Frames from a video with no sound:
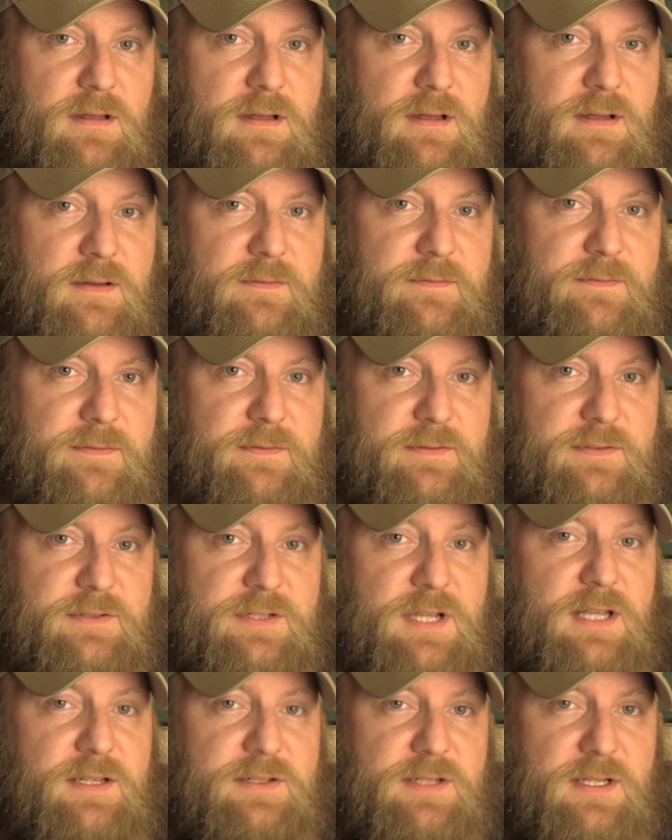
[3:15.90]
of
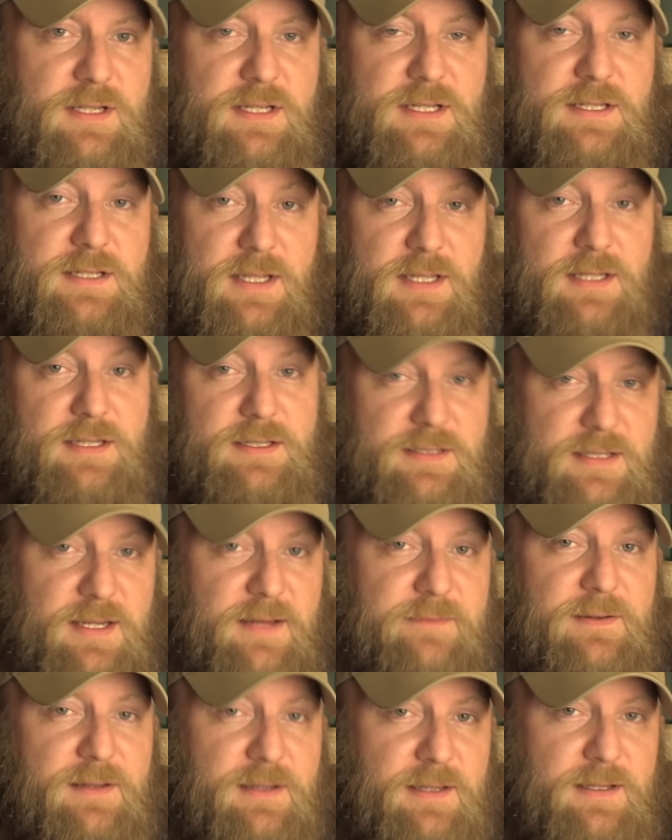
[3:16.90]
changing. He, he's
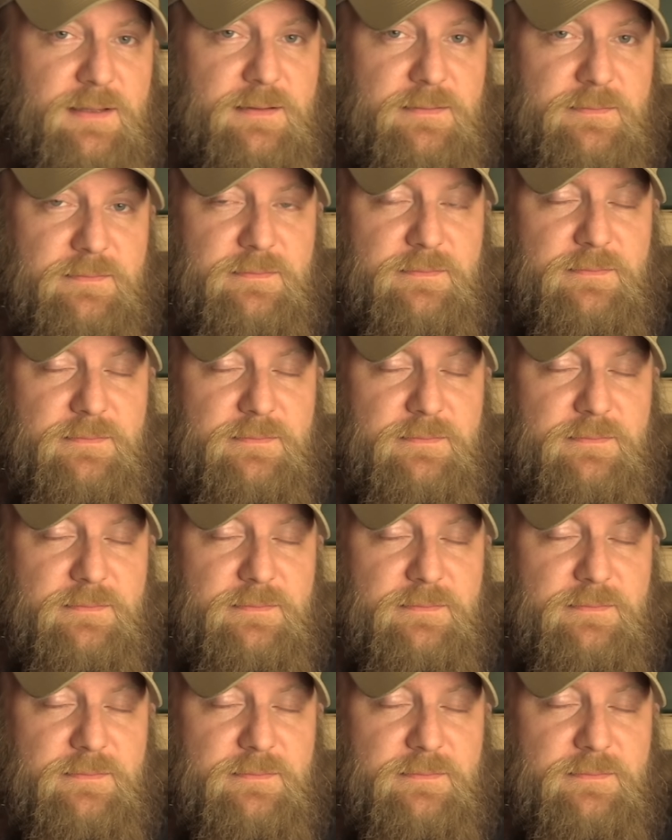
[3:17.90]
definitely